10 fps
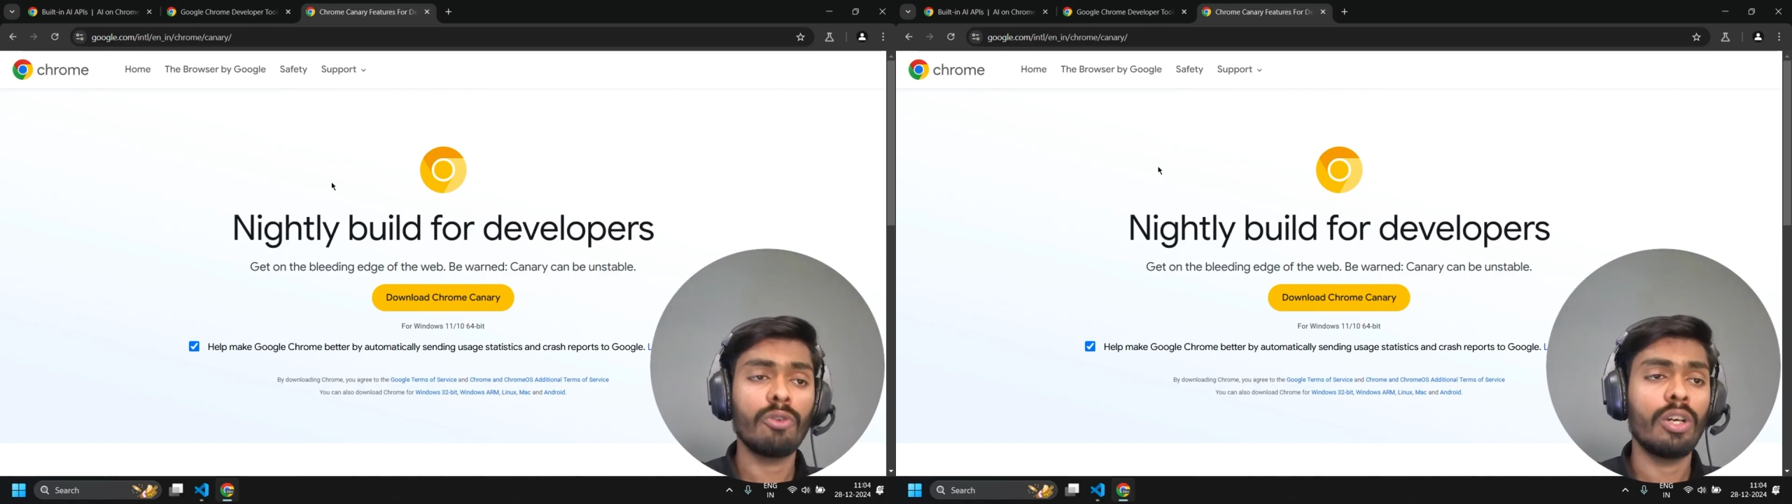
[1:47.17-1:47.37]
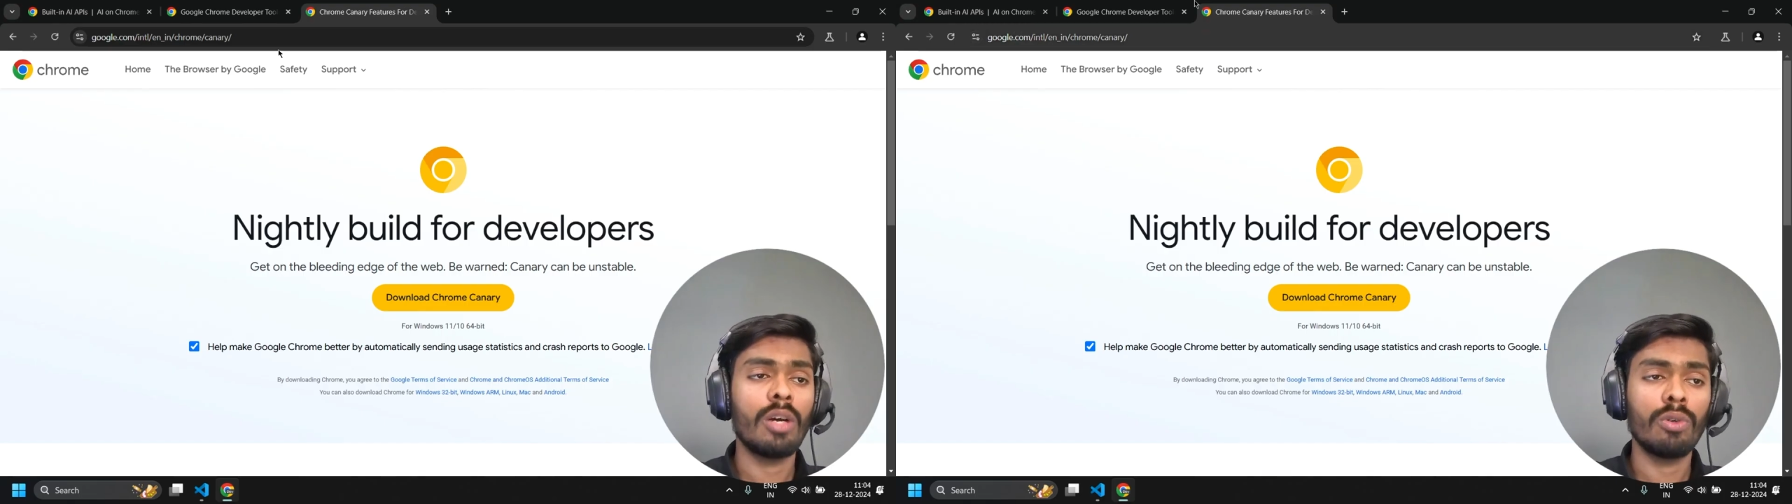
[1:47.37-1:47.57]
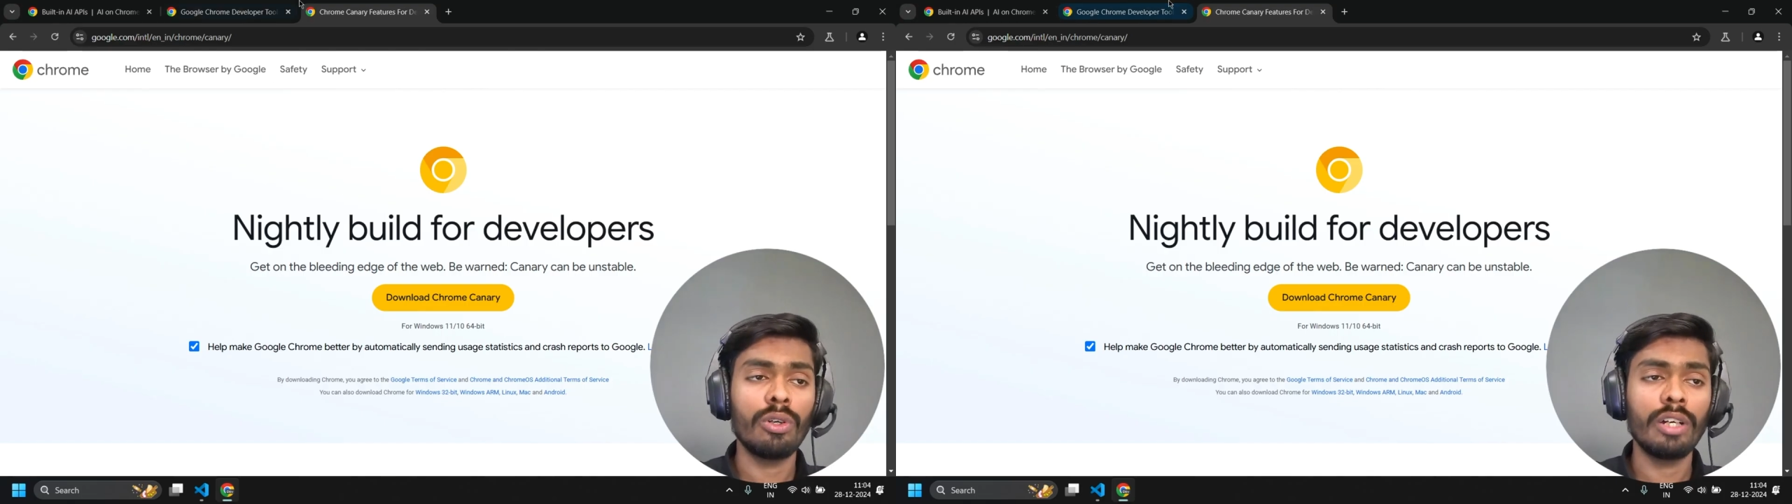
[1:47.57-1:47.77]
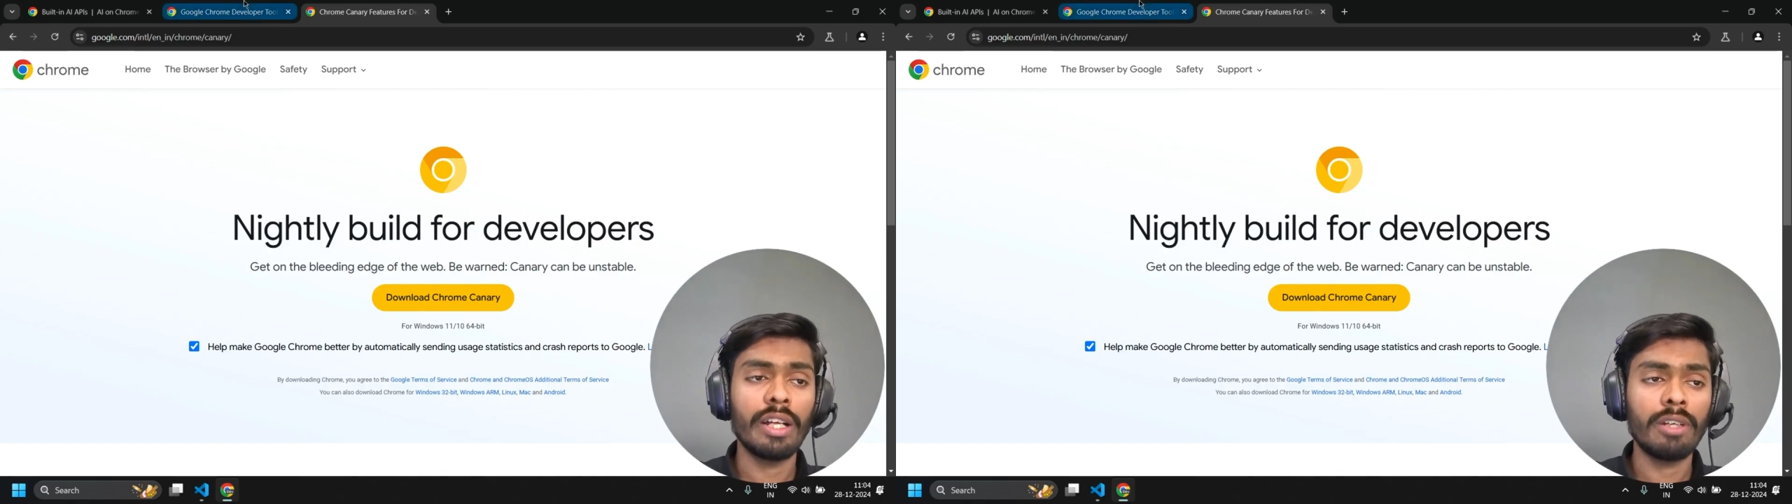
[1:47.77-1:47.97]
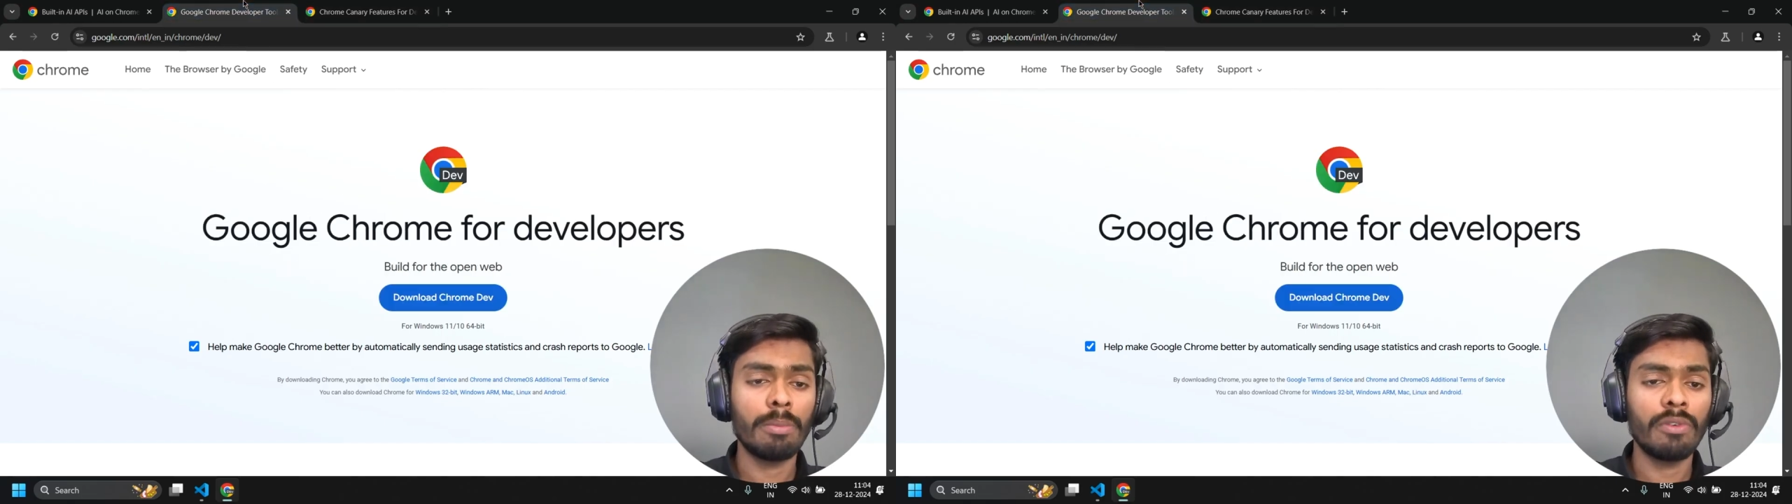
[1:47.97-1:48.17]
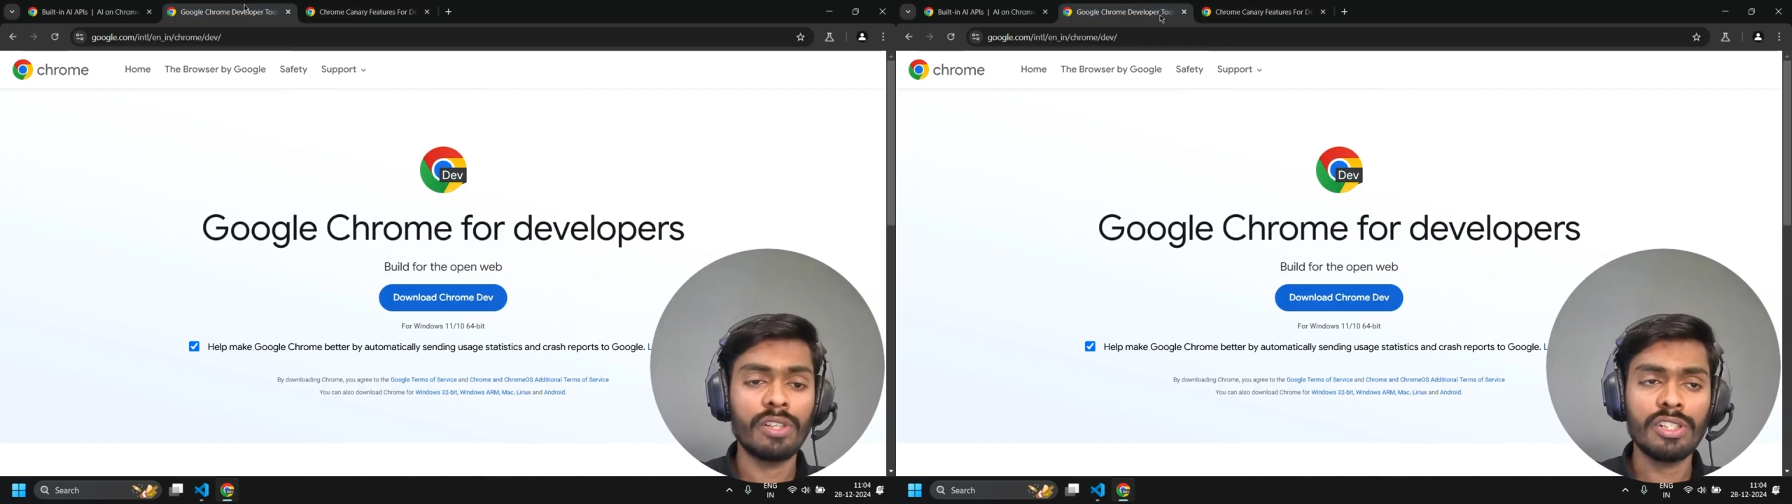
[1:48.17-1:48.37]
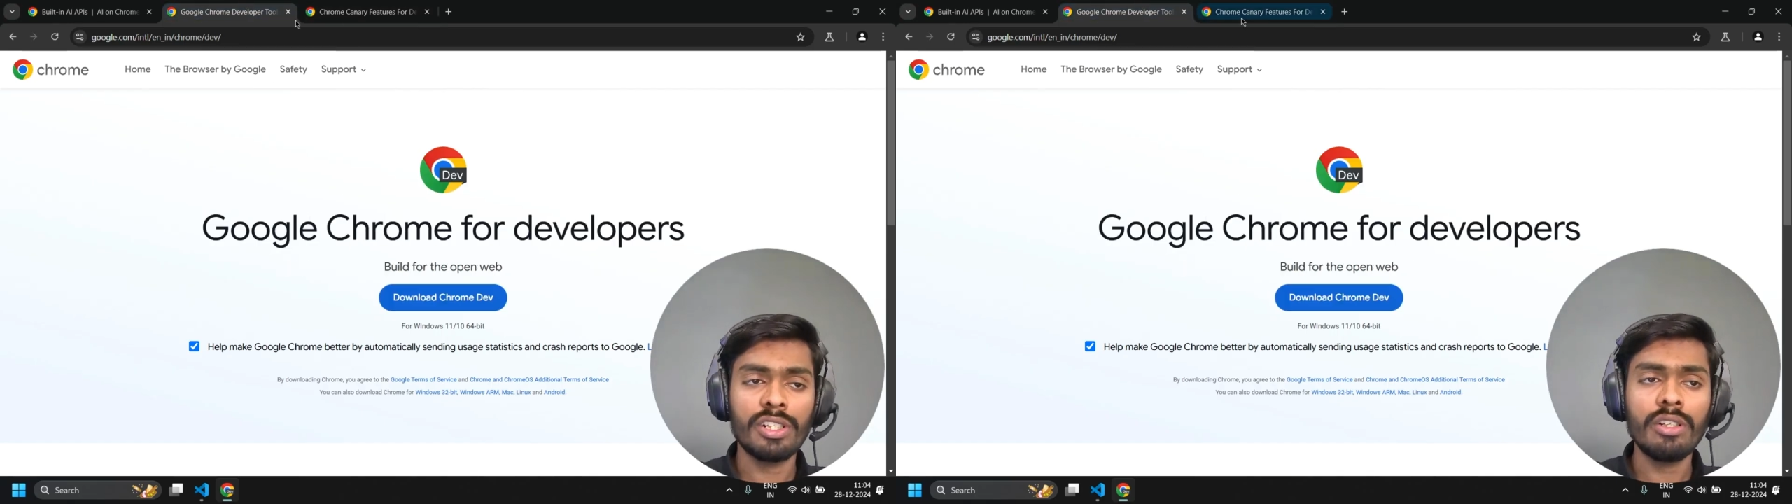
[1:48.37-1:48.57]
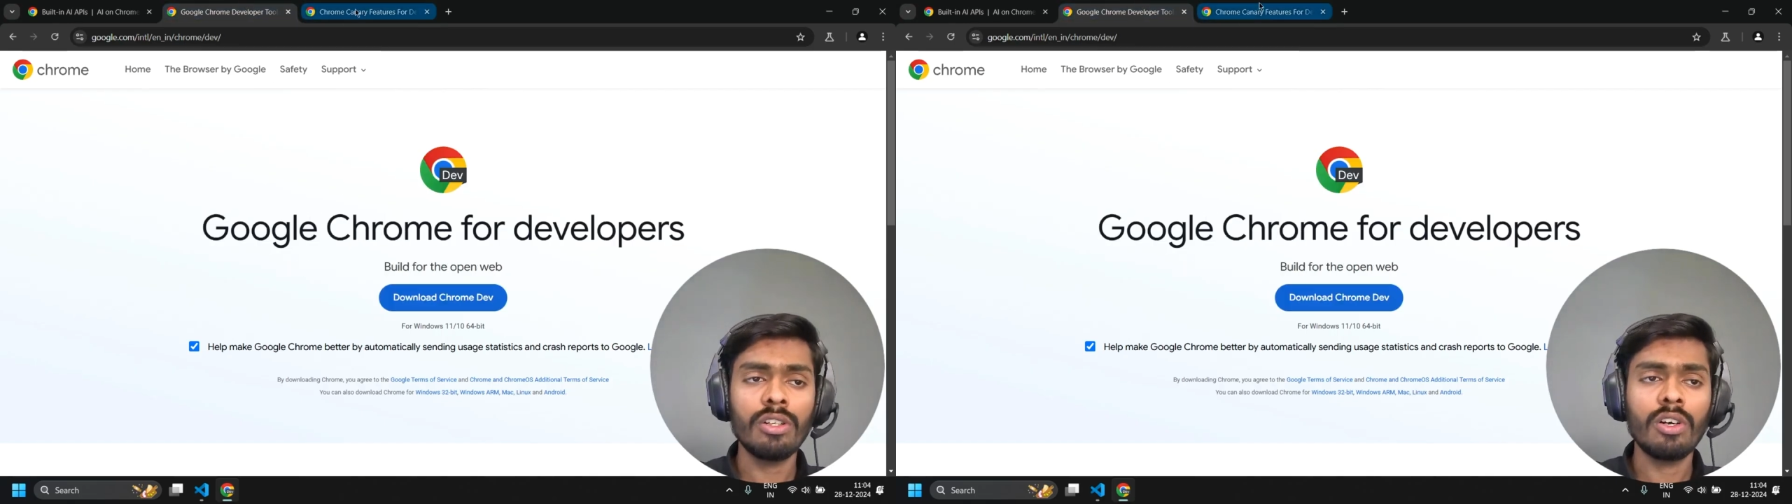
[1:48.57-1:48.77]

download developer version